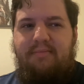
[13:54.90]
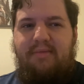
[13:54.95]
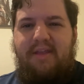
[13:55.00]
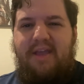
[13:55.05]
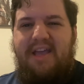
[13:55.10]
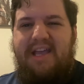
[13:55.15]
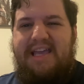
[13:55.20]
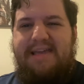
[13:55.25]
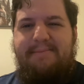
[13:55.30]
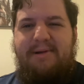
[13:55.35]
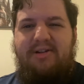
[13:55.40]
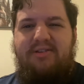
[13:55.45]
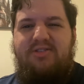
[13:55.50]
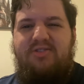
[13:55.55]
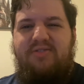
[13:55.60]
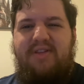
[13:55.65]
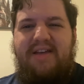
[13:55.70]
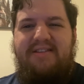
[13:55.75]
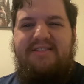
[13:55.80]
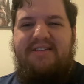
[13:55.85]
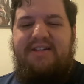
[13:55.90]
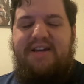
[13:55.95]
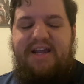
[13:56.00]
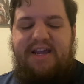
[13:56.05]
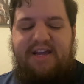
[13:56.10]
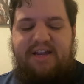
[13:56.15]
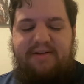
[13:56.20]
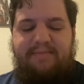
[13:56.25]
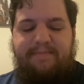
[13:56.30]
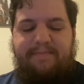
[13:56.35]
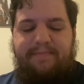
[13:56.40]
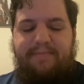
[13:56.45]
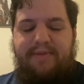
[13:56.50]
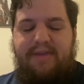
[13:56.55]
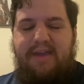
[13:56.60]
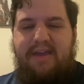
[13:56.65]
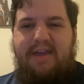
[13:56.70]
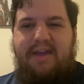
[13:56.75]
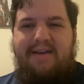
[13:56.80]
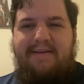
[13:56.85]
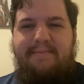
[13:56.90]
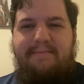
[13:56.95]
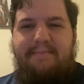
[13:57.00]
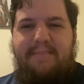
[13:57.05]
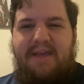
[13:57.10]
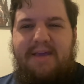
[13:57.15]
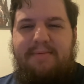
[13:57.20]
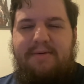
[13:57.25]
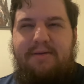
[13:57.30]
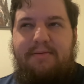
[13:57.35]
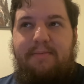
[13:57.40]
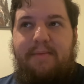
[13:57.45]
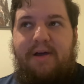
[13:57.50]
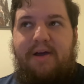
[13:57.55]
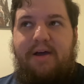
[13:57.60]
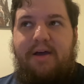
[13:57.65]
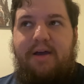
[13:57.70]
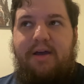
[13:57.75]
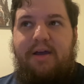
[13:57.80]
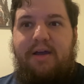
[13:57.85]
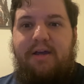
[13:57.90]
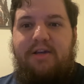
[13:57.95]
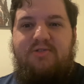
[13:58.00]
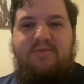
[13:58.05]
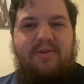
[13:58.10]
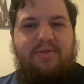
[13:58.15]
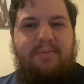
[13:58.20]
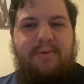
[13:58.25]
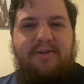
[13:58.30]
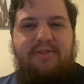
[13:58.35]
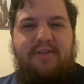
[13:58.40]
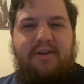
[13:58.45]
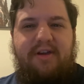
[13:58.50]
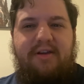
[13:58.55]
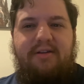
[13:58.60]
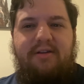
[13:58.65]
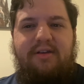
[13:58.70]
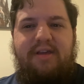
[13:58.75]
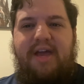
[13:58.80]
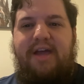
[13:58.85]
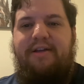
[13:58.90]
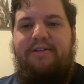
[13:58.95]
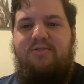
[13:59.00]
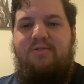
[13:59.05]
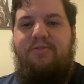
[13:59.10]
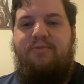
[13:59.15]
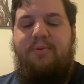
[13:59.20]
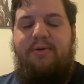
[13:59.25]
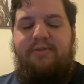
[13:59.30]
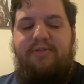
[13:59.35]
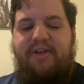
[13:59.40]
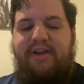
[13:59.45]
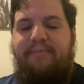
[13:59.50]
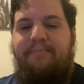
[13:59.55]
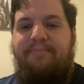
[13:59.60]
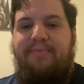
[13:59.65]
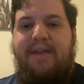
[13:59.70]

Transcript: It came out in 2008. Maybe my 12th birthday? Yeah, 12th birthday.